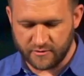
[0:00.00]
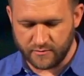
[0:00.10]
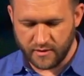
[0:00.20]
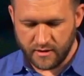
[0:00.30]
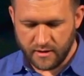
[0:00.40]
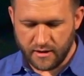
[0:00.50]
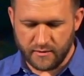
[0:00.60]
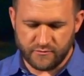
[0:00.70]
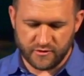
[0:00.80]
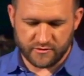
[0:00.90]
of,
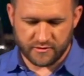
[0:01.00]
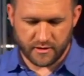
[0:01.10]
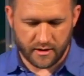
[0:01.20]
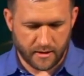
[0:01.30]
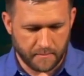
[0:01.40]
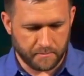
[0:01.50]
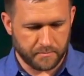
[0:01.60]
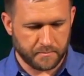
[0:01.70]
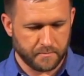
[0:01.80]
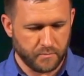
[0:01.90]
of just
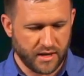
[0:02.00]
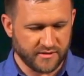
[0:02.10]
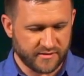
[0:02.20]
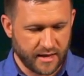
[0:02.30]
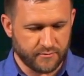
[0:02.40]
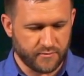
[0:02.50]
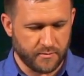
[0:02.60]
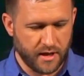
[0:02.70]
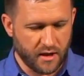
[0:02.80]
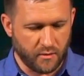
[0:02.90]
um, being saved
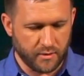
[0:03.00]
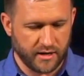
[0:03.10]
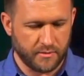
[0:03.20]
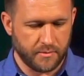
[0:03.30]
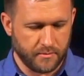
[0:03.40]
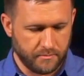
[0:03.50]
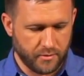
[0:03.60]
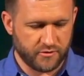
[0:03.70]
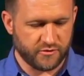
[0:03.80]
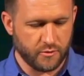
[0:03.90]
from hell. We need to be
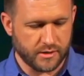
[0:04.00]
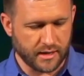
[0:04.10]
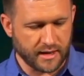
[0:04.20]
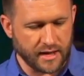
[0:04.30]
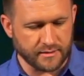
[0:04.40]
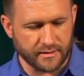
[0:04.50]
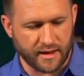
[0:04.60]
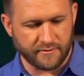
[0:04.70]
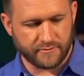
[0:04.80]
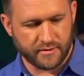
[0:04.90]
pursuing a godly
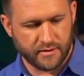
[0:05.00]
life.